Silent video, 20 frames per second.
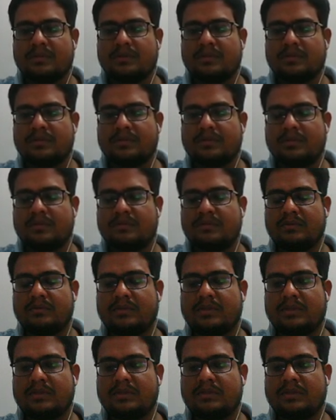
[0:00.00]
So therefore we
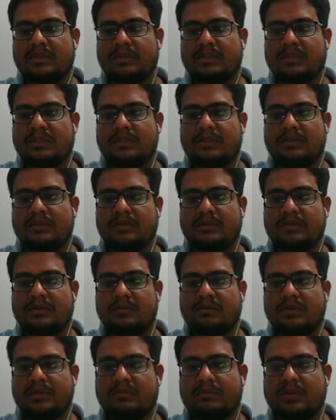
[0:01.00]
can say that
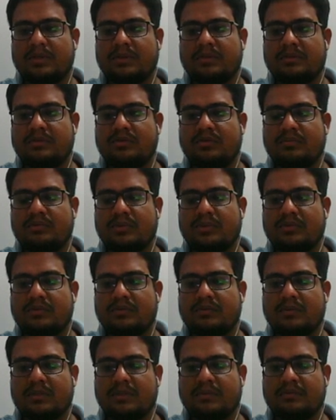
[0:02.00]
1 minus
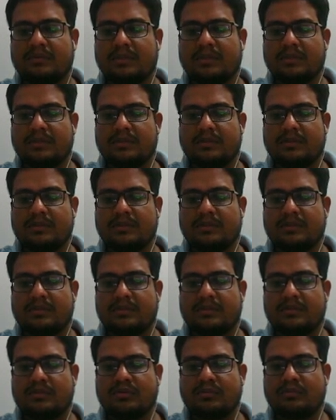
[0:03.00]
0.25, that is
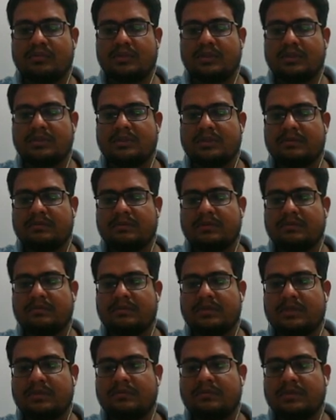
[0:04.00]

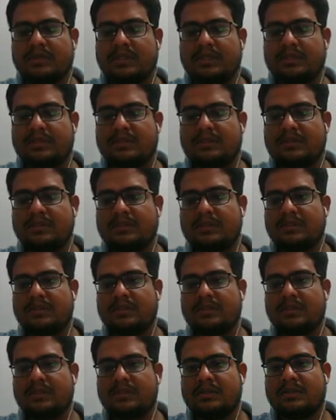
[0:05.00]
0.75X,
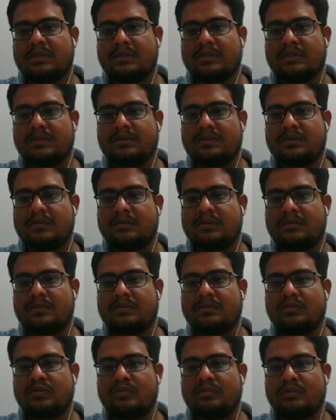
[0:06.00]
that is equal to
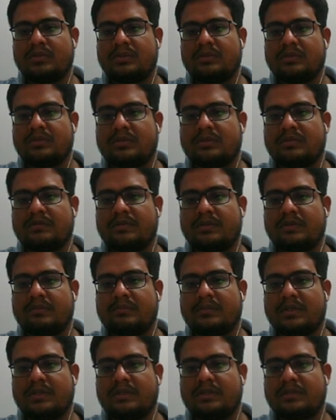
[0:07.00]
0.65
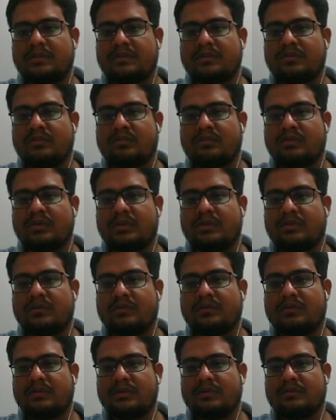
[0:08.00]
minus
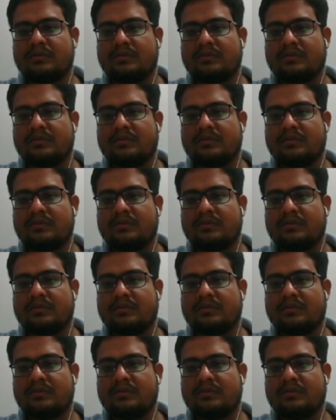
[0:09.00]
0.25.